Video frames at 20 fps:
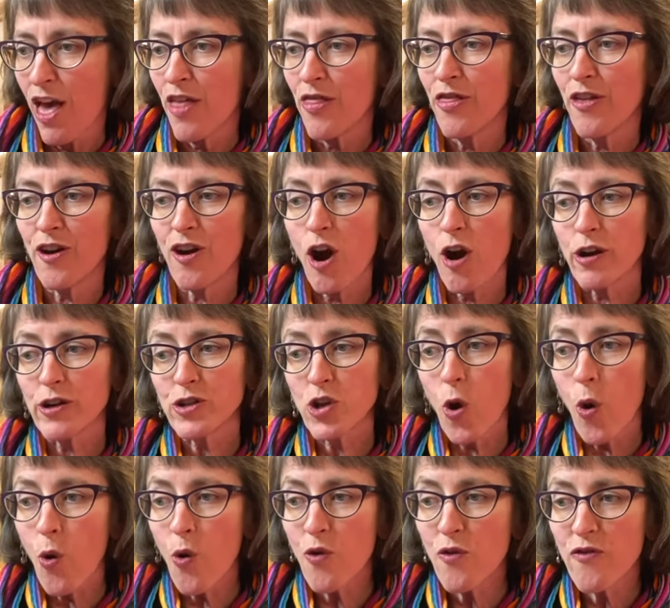There are
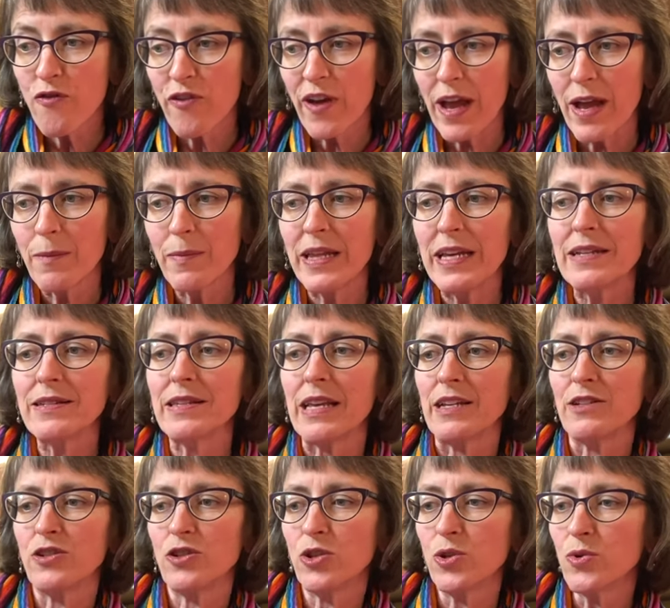toad families
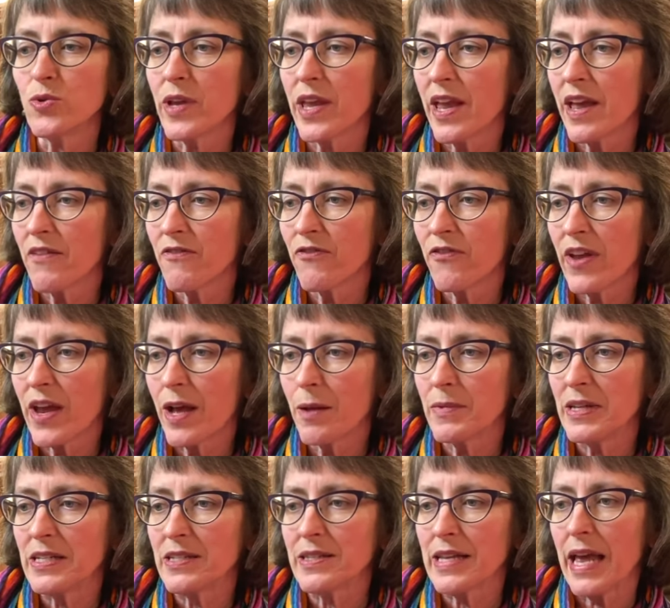and toucan families